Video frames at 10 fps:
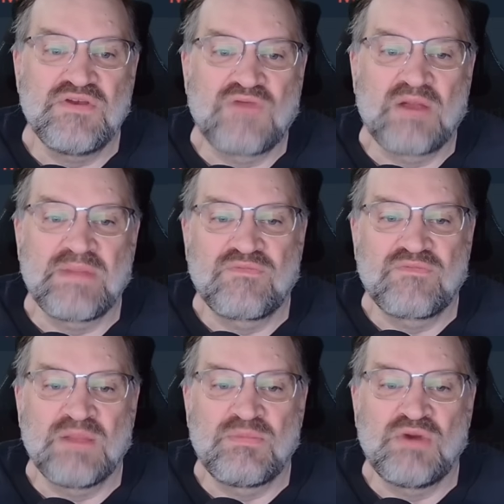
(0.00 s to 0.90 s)
farming
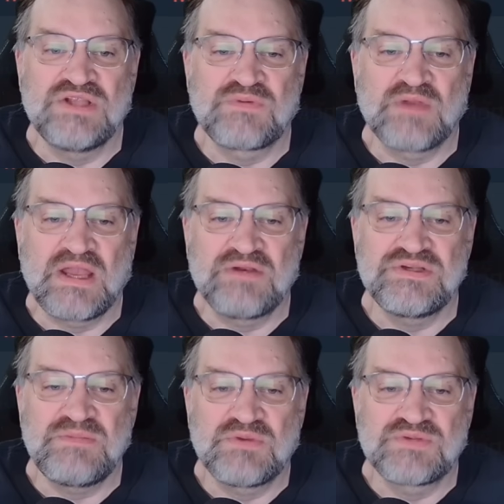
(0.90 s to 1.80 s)
for a points per
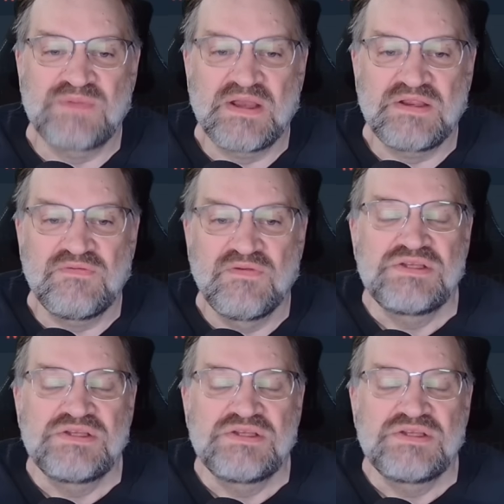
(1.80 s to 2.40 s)
energy perspective.